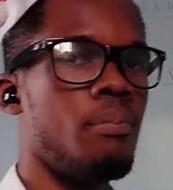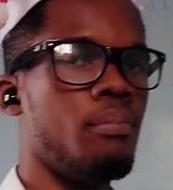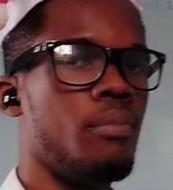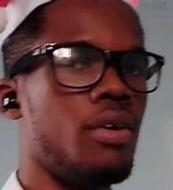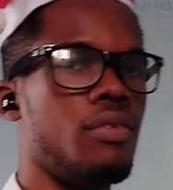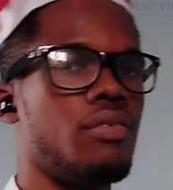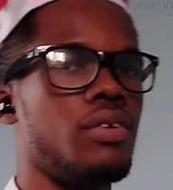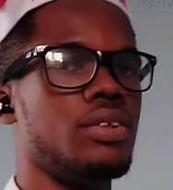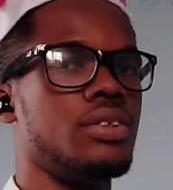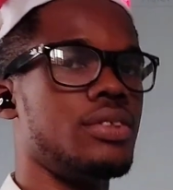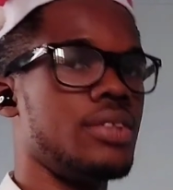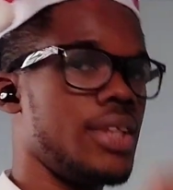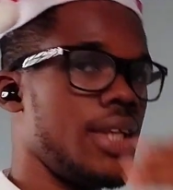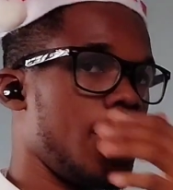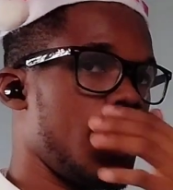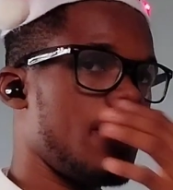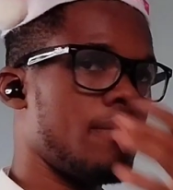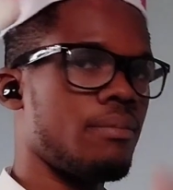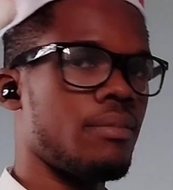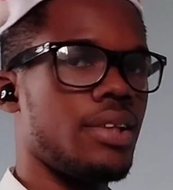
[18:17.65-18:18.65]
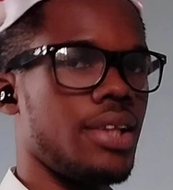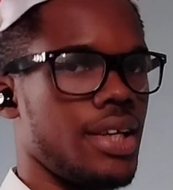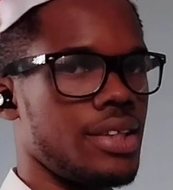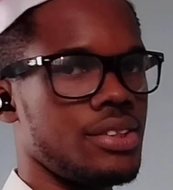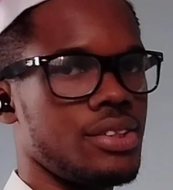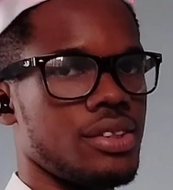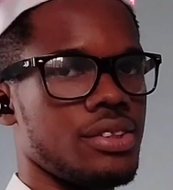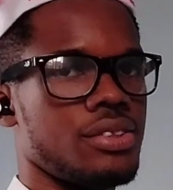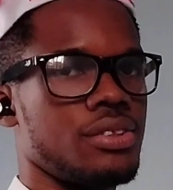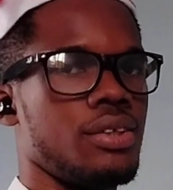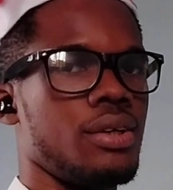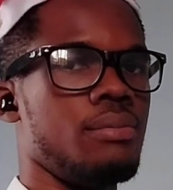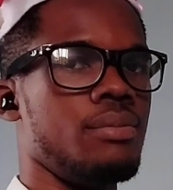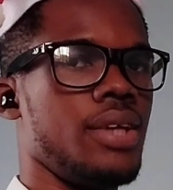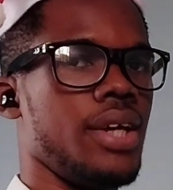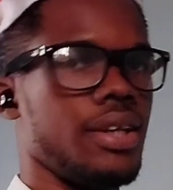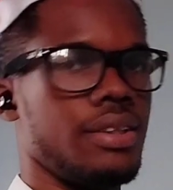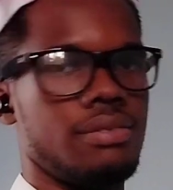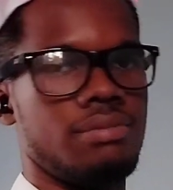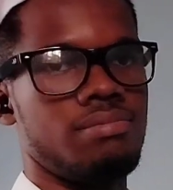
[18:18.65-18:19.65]
But for today, let's just stop
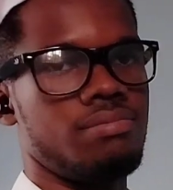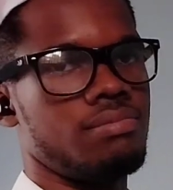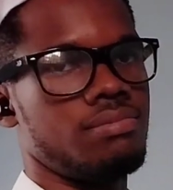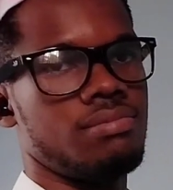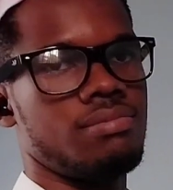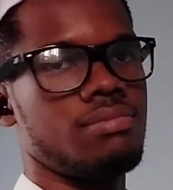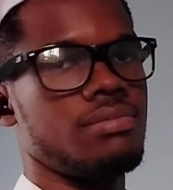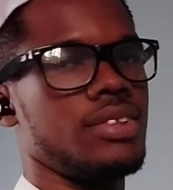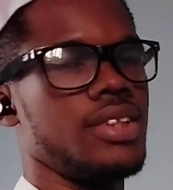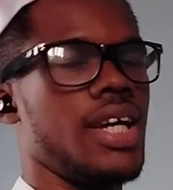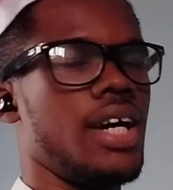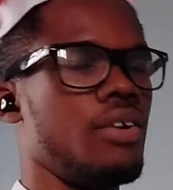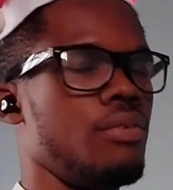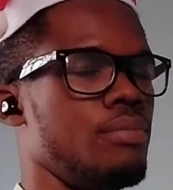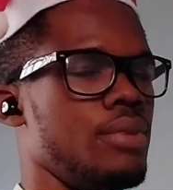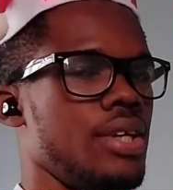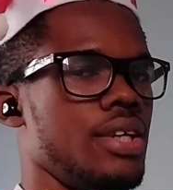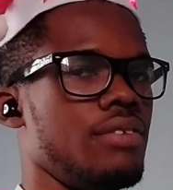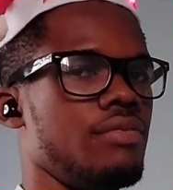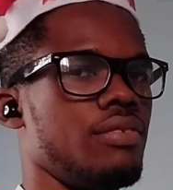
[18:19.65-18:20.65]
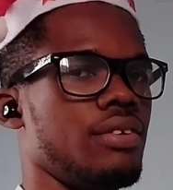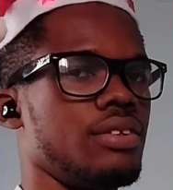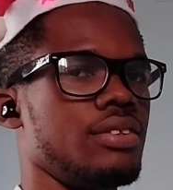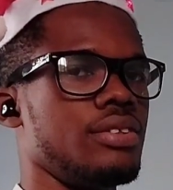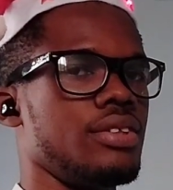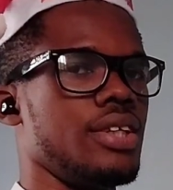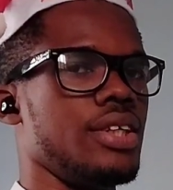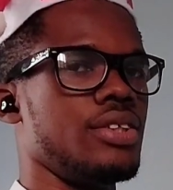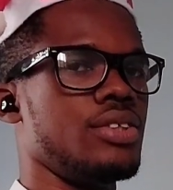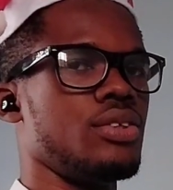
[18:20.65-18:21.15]
there and that will be it for today.